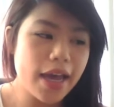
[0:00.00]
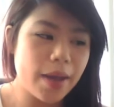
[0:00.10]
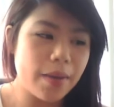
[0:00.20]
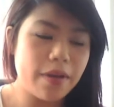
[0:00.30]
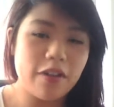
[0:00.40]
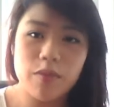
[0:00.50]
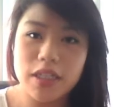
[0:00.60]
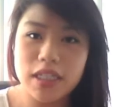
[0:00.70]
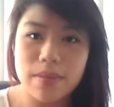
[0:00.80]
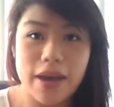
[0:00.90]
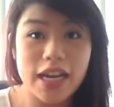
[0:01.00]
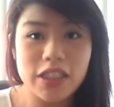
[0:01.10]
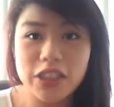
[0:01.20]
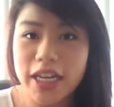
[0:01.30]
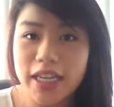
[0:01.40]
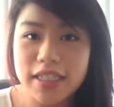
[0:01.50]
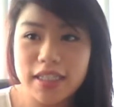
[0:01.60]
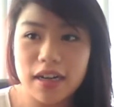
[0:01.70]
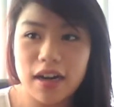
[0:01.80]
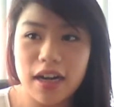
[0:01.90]
I've been to
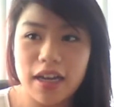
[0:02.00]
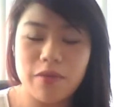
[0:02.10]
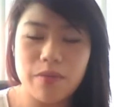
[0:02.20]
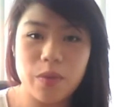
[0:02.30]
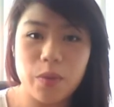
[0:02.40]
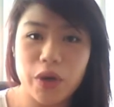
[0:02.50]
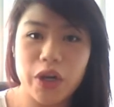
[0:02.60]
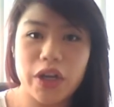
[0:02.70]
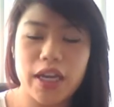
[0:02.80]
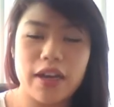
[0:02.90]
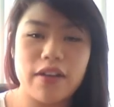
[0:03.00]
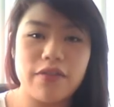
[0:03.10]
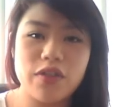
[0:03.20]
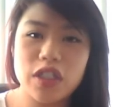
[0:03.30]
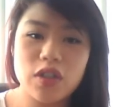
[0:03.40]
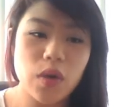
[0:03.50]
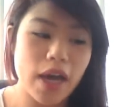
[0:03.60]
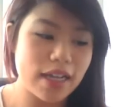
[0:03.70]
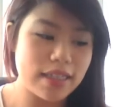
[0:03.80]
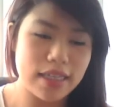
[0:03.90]
Manchester and I've been working and I've just not
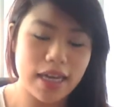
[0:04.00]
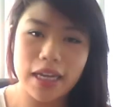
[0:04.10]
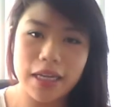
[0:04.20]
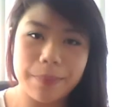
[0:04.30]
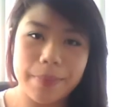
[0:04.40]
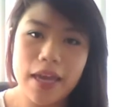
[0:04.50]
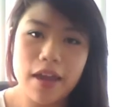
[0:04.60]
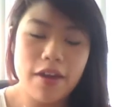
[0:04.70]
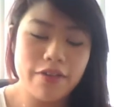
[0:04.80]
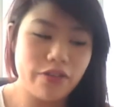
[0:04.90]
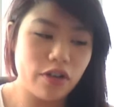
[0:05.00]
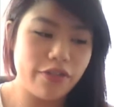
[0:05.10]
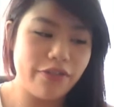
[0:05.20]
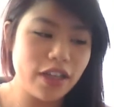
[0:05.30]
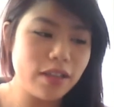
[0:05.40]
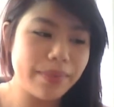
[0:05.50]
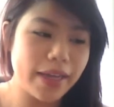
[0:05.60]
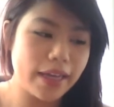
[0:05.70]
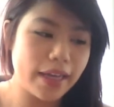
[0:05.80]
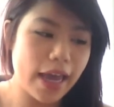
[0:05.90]
had time for
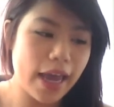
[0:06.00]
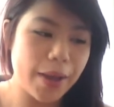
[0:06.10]
filming.